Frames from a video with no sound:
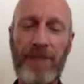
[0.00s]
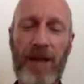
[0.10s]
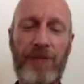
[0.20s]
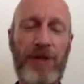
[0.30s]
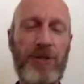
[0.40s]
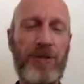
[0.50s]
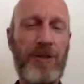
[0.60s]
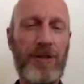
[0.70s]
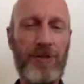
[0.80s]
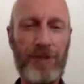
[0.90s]
I finished
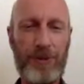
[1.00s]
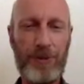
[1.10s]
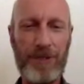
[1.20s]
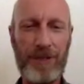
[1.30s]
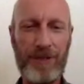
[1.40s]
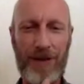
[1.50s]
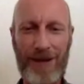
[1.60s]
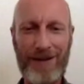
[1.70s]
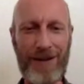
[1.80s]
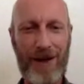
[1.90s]
the recording
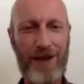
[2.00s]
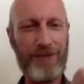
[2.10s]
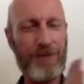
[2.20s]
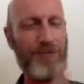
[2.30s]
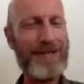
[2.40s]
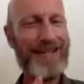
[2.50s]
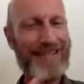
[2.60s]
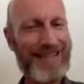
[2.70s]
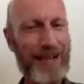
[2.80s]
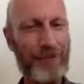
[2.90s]
directly after the reading
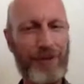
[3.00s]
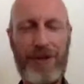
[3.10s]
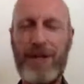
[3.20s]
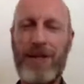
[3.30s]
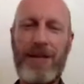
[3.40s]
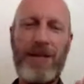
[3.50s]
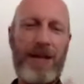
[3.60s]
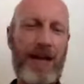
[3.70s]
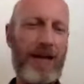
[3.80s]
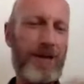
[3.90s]
itself,
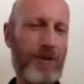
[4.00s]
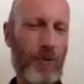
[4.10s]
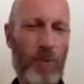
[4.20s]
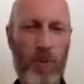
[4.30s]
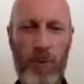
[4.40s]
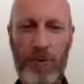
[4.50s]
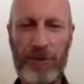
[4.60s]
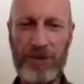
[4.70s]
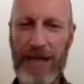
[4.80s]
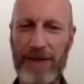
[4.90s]
and all
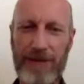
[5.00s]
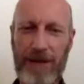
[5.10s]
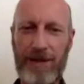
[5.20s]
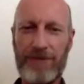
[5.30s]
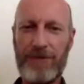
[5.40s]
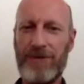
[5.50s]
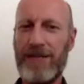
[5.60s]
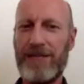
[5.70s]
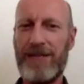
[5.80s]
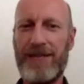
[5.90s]
the chat after
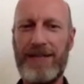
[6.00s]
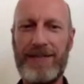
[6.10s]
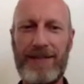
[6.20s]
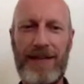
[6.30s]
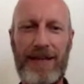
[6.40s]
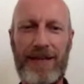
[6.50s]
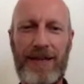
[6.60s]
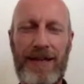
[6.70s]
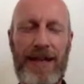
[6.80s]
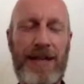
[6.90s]
it is
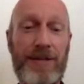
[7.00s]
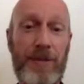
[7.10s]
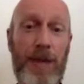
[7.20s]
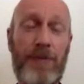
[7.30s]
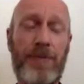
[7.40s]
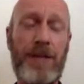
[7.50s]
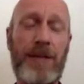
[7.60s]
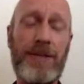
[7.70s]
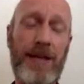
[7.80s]
edited away from it.